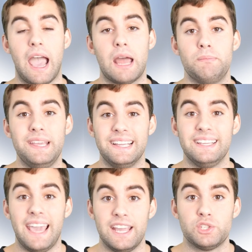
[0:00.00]
ad being
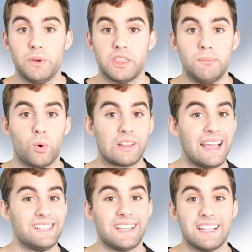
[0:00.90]
engaged with, the more
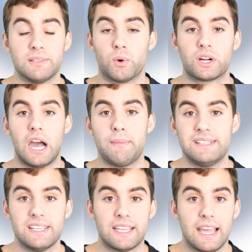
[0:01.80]
likes it gets, the more comments it